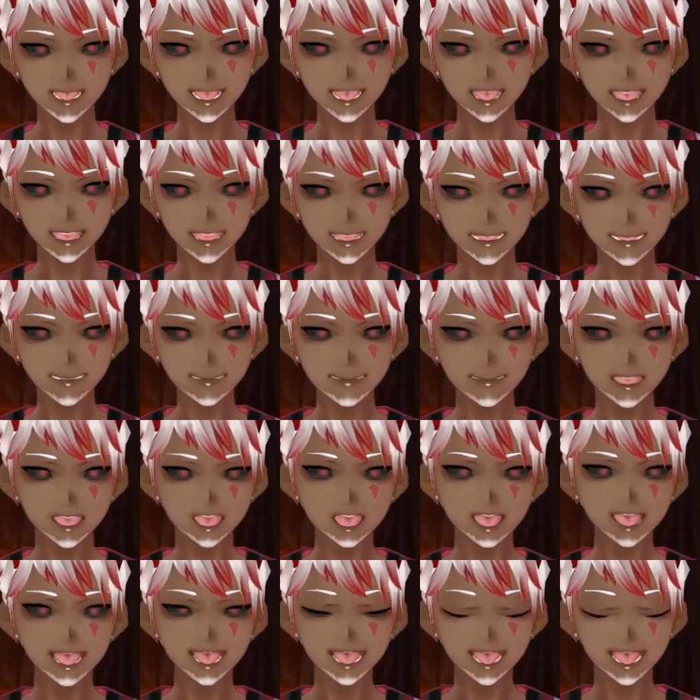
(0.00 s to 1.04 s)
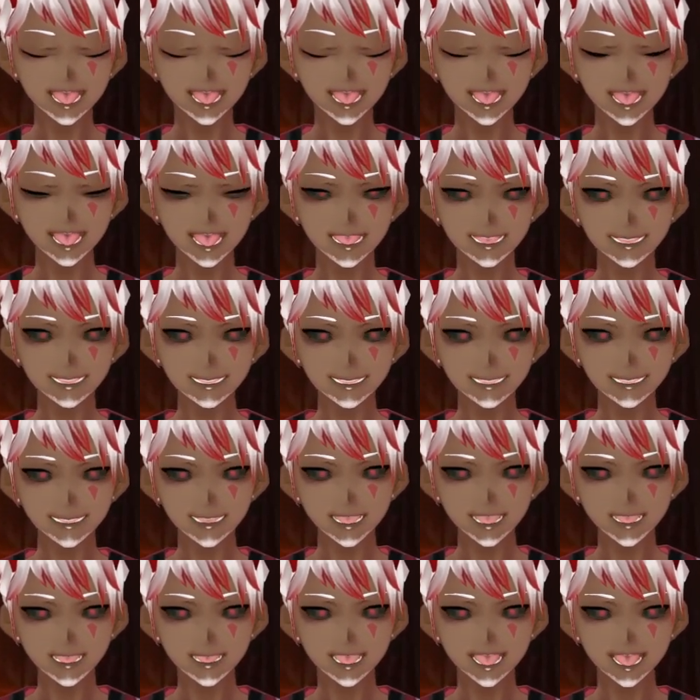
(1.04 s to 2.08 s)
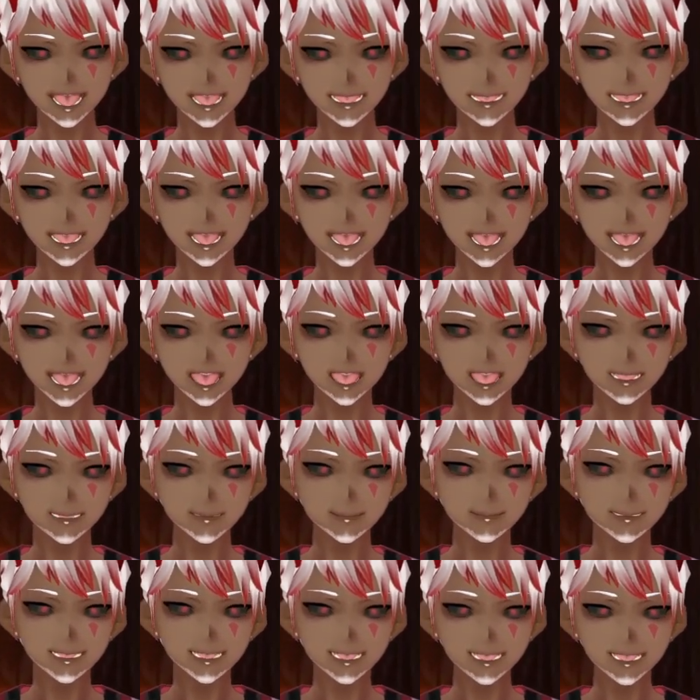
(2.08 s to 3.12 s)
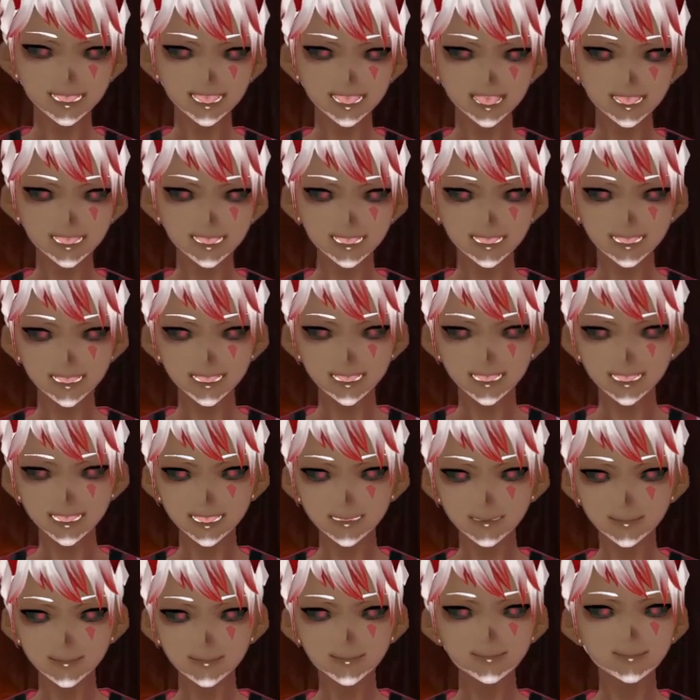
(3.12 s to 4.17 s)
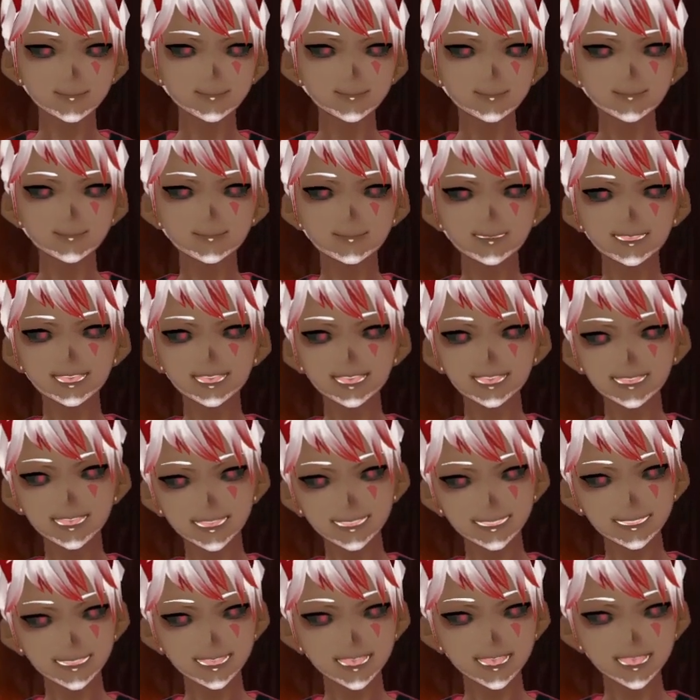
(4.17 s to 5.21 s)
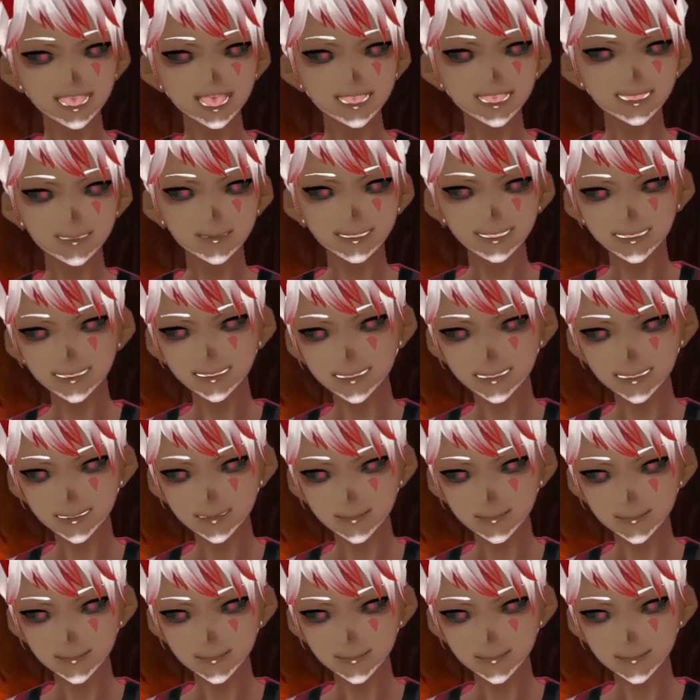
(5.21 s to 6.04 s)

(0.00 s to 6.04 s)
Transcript: And so I had the thought of being the king of hell.